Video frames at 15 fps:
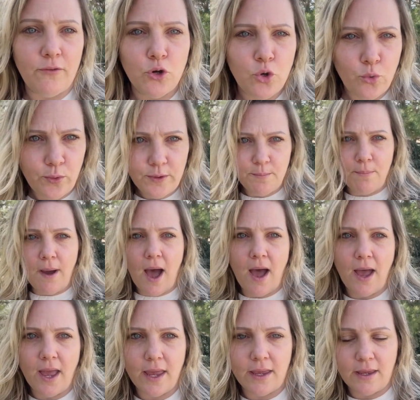who would
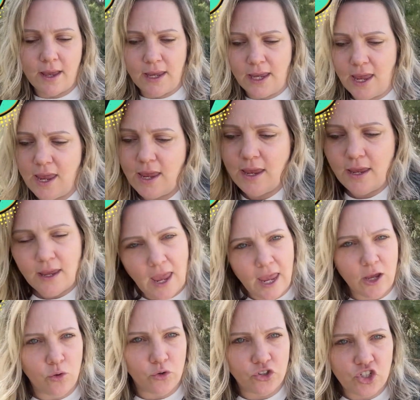buy an
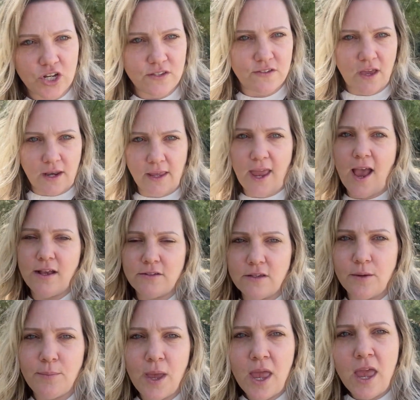acreage inside a C.A.S.P?
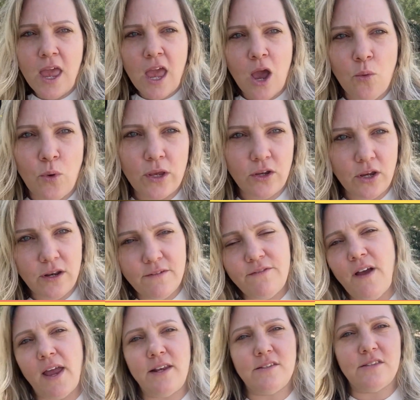And what you're going to
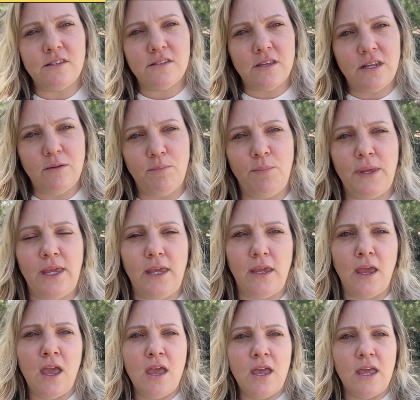find is it's going to be
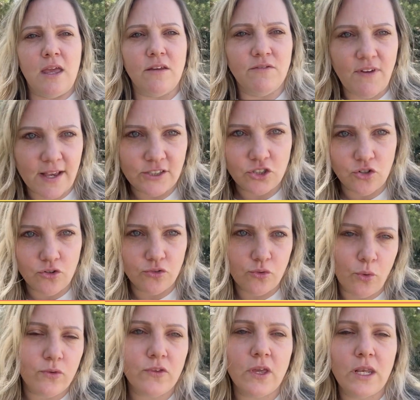investors, or
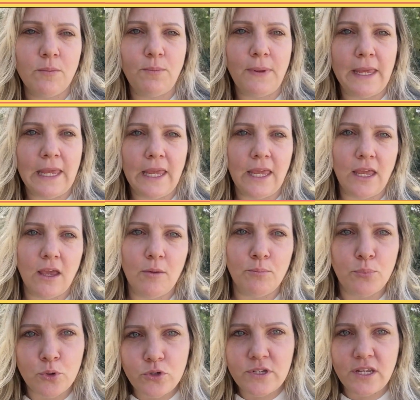it's going to be
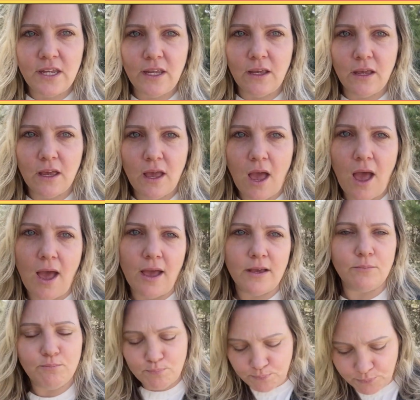boutique
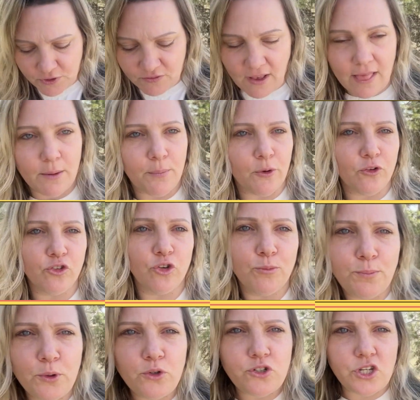developers or
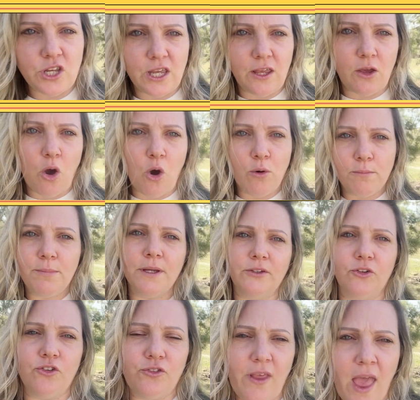boutique home
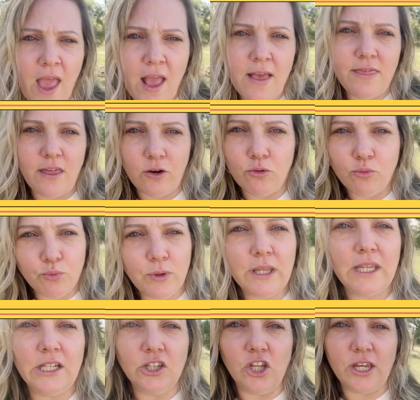builders that are
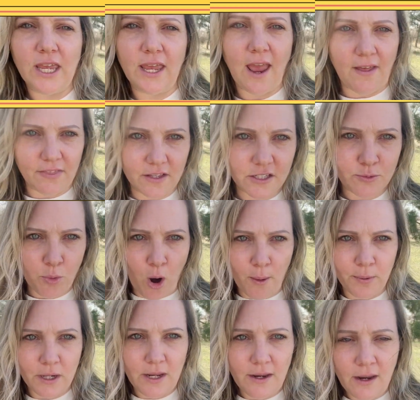really looking at this
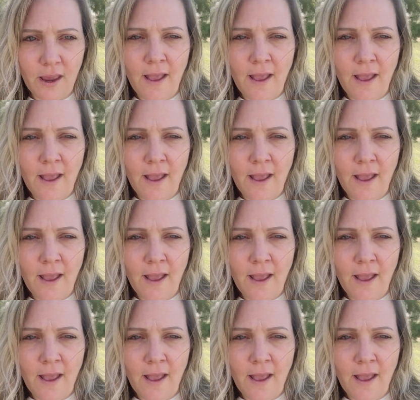property,